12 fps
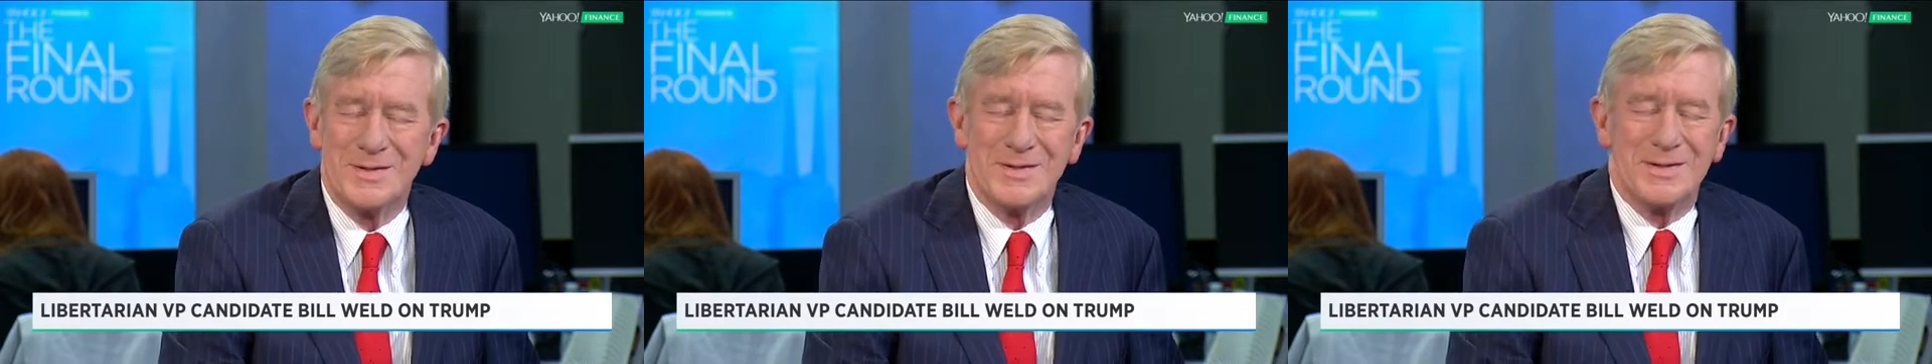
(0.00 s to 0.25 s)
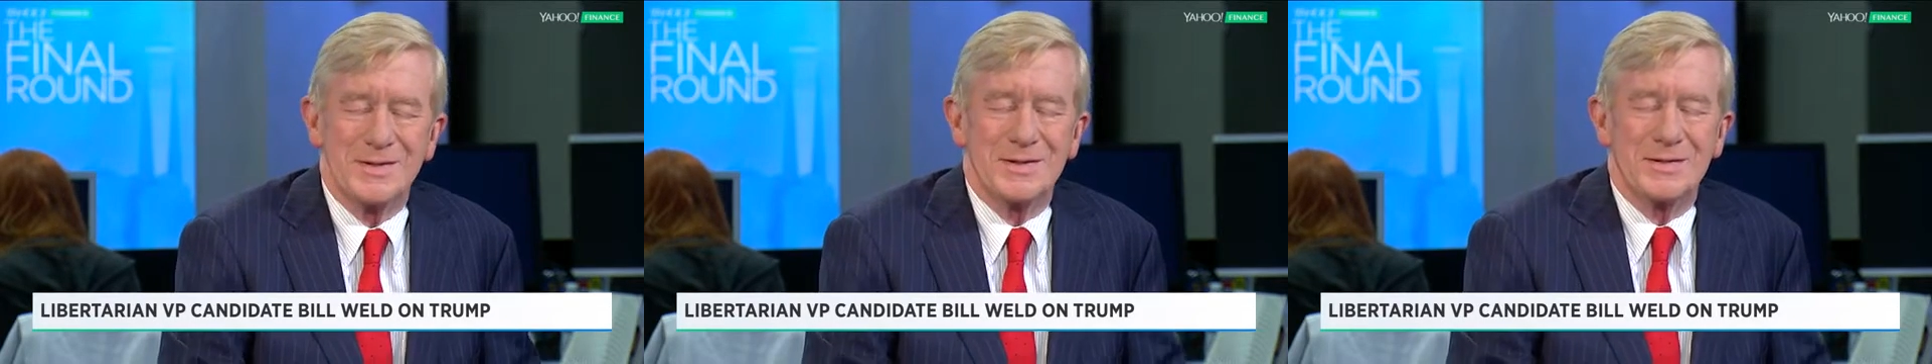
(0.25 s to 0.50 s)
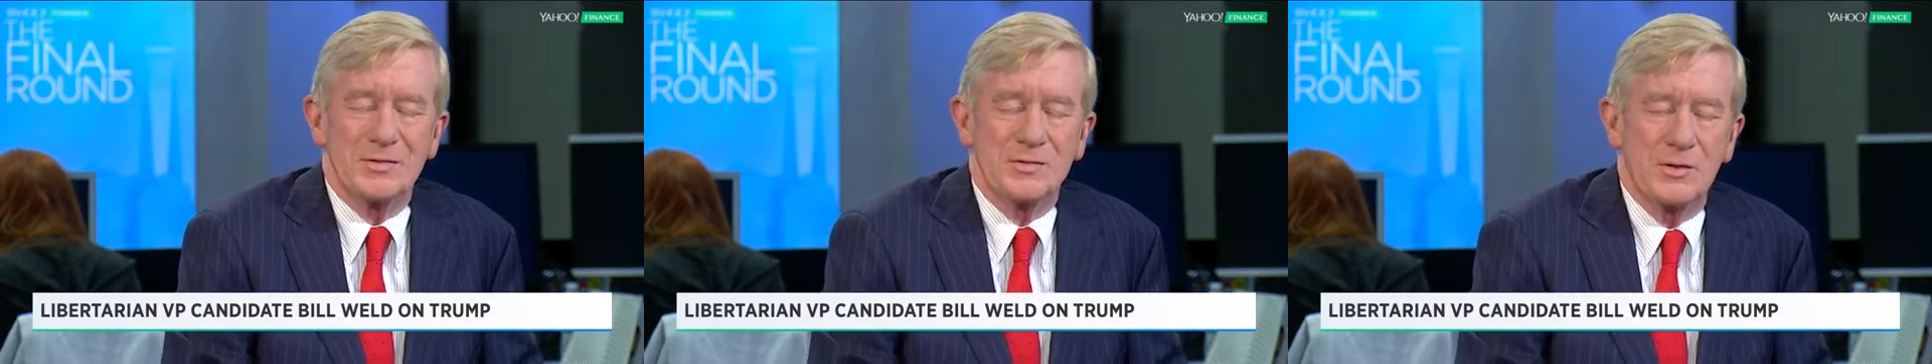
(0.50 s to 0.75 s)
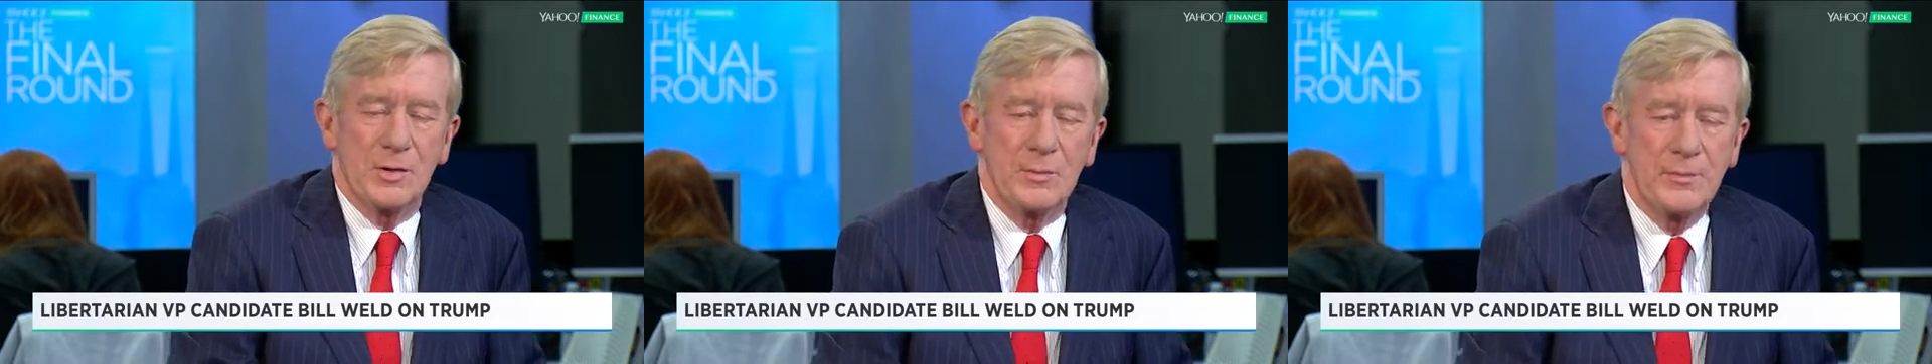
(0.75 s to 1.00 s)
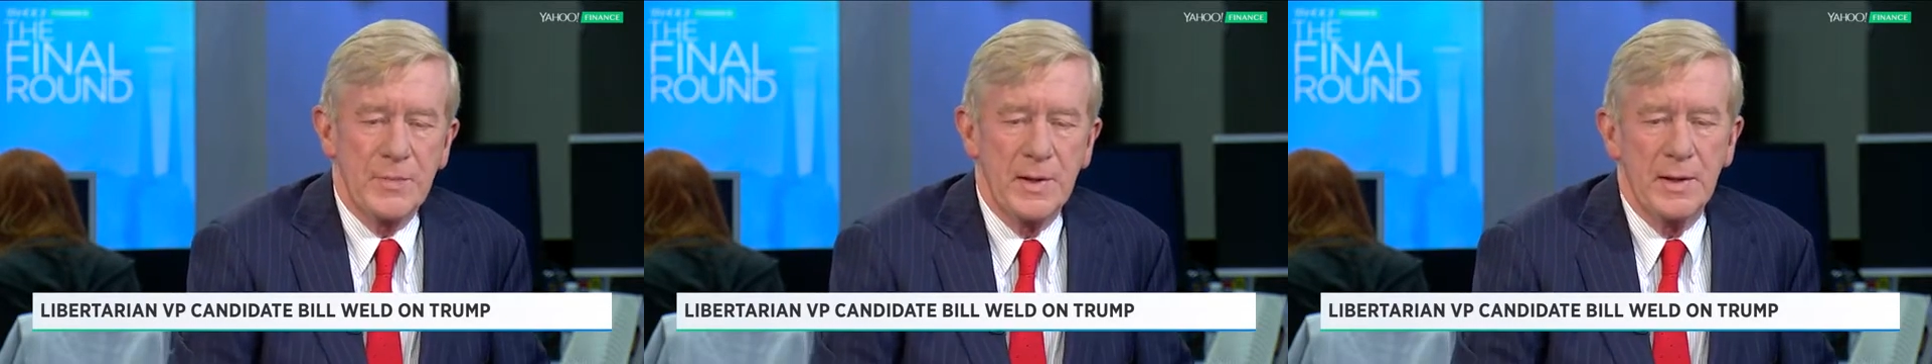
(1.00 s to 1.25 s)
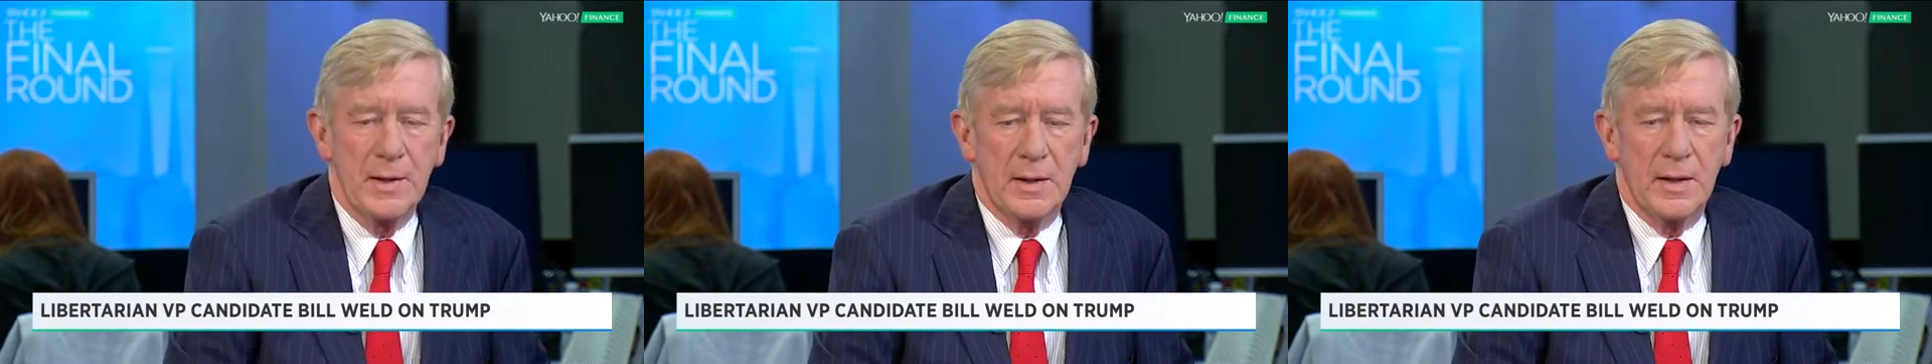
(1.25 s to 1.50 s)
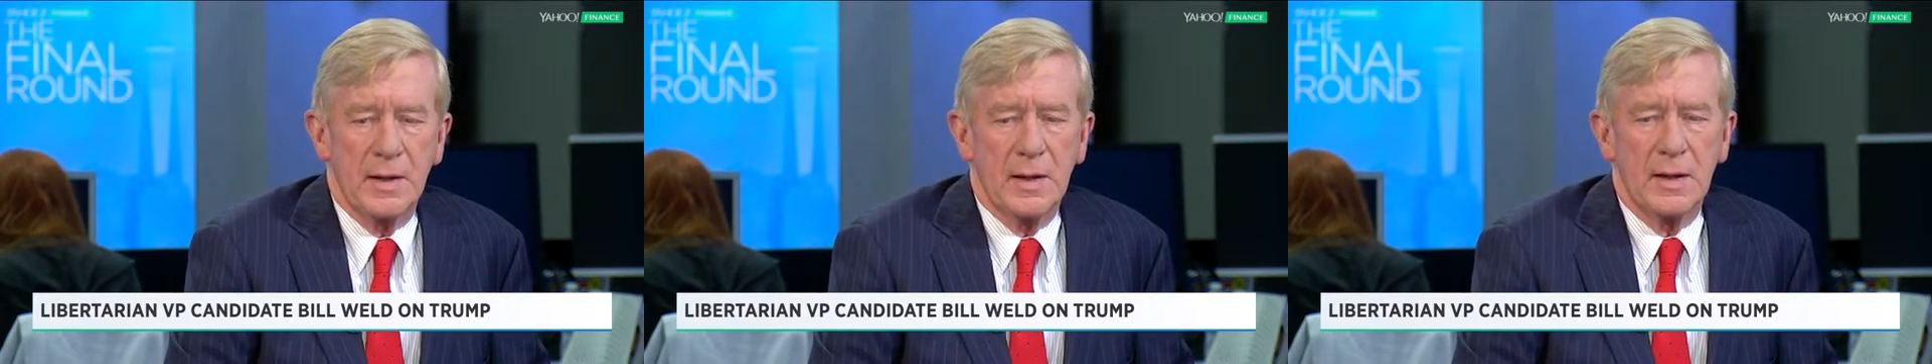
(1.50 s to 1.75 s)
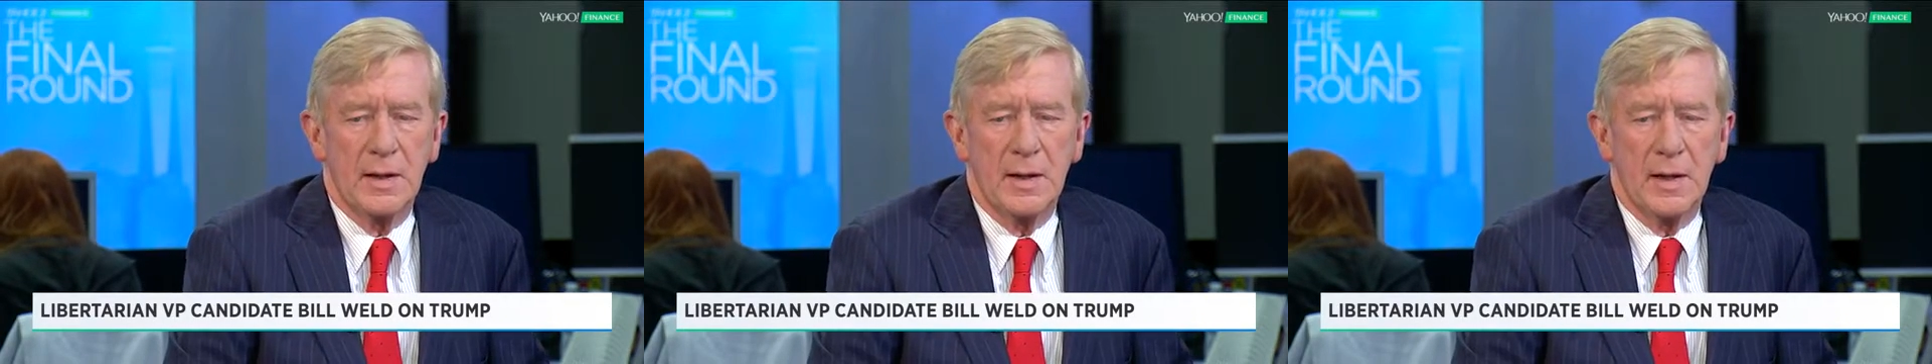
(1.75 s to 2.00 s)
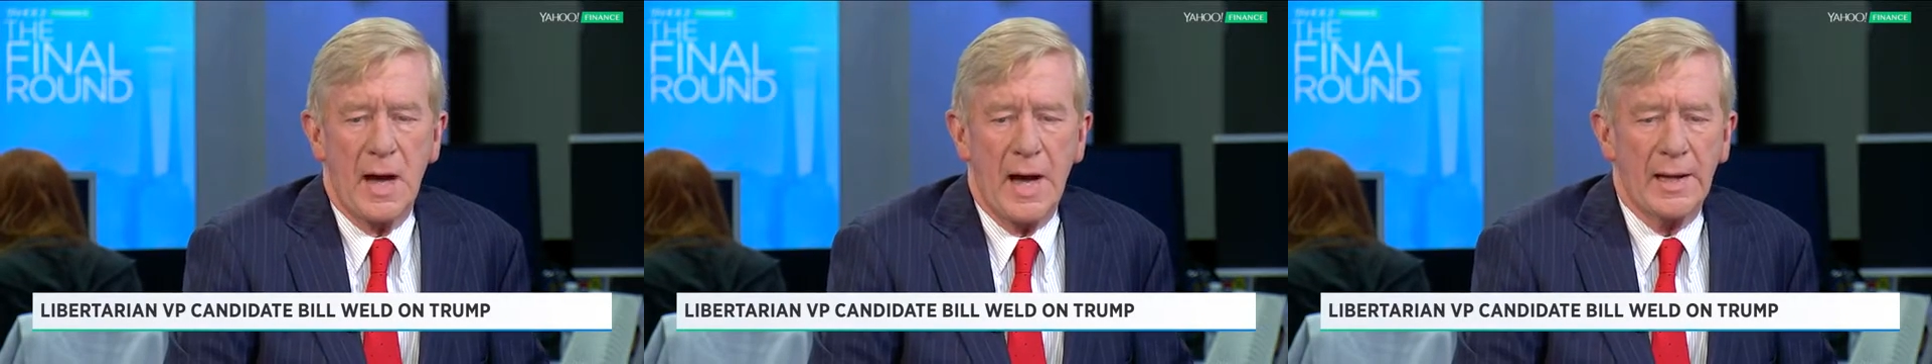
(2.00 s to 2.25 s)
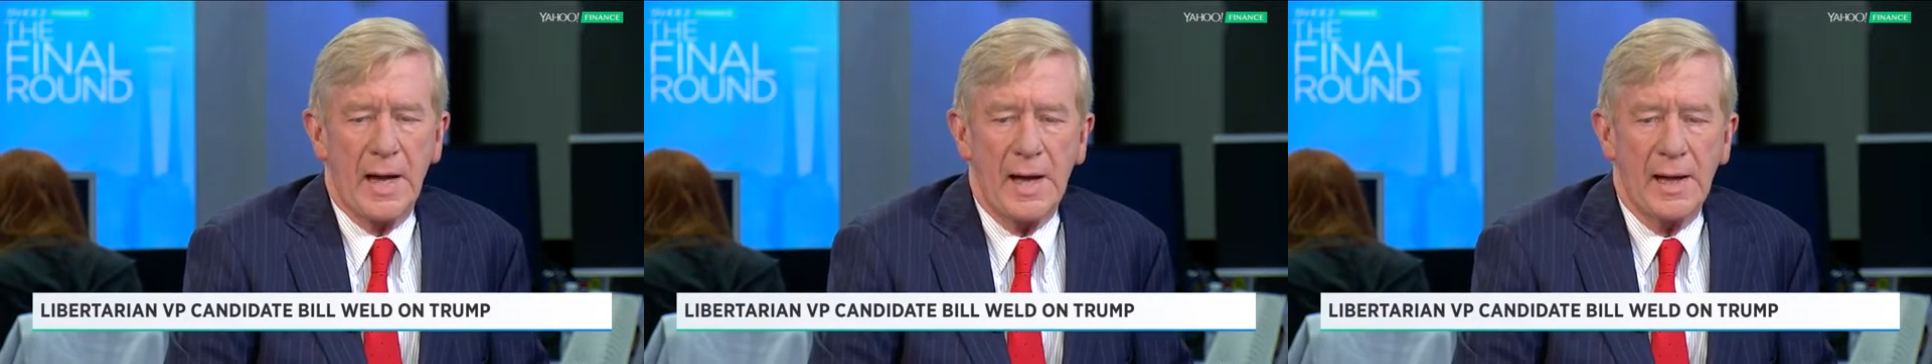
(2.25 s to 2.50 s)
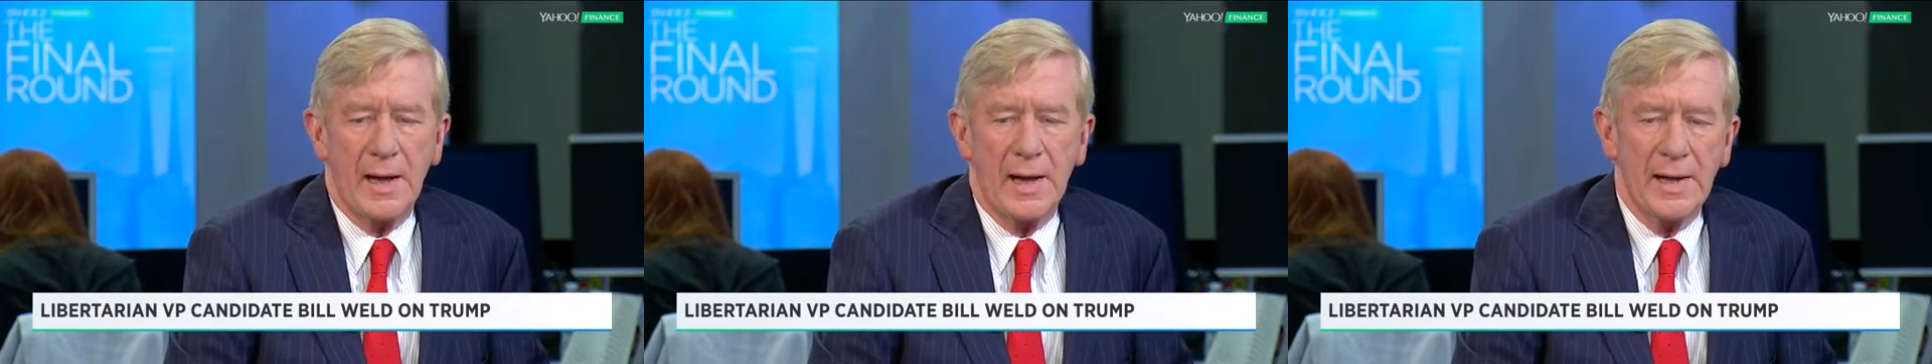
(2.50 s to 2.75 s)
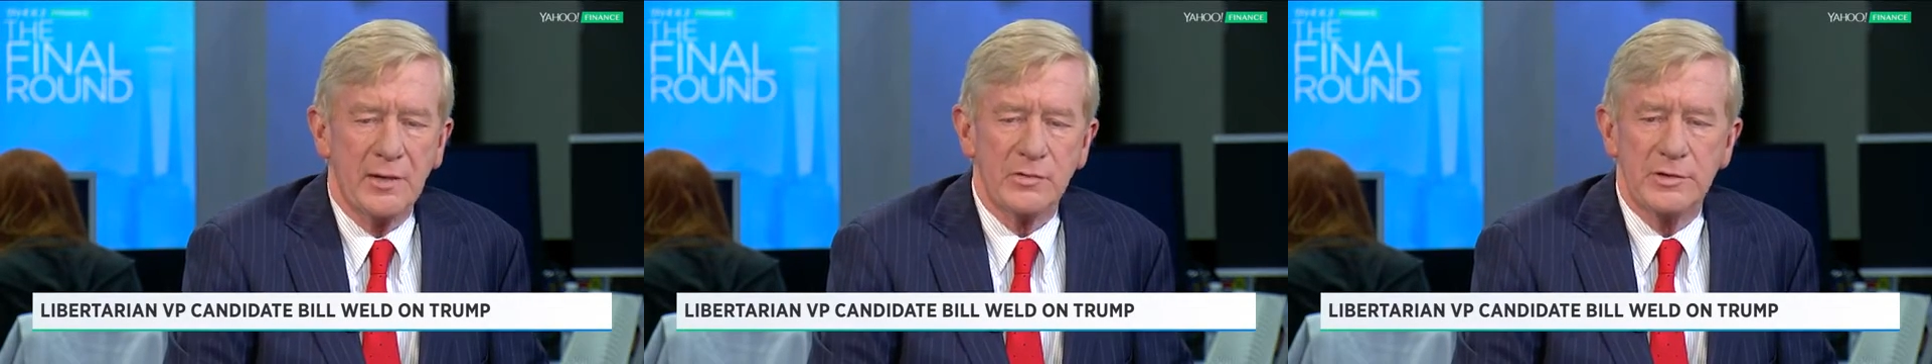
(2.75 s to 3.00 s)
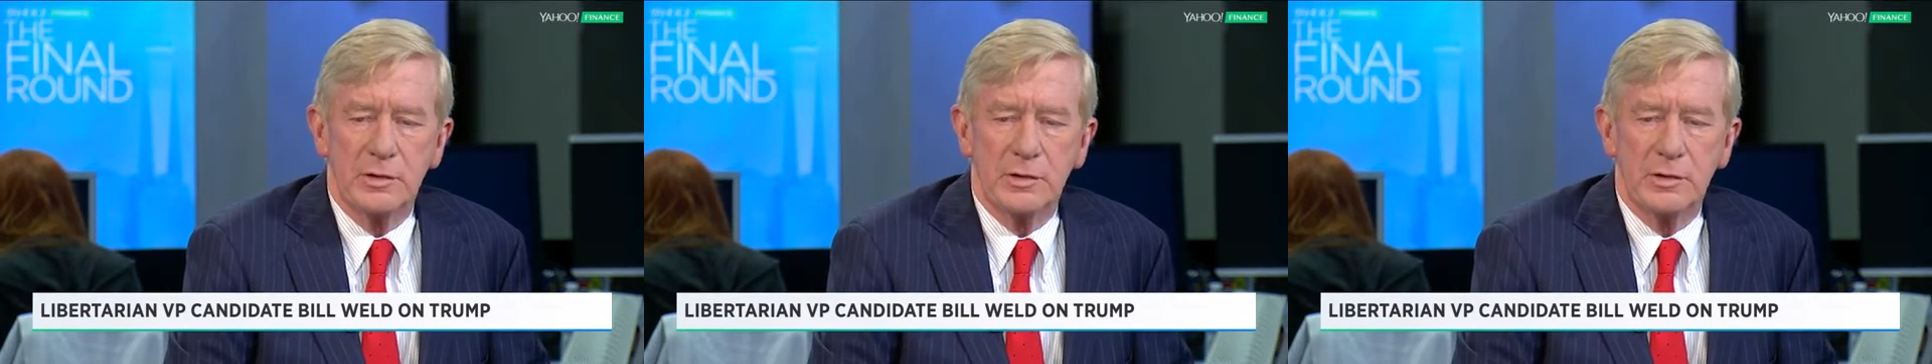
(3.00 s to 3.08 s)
I actually